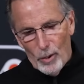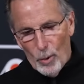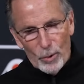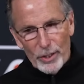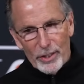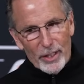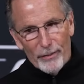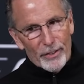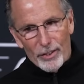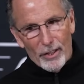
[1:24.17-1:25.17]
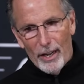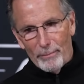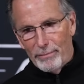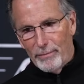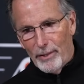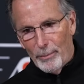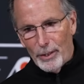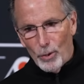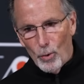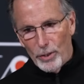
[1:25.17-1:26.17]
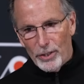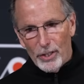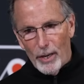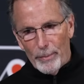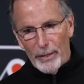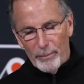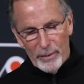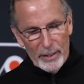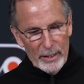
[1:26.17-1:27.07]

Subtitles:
Oshie's tough to stop. Not many goalies stop him.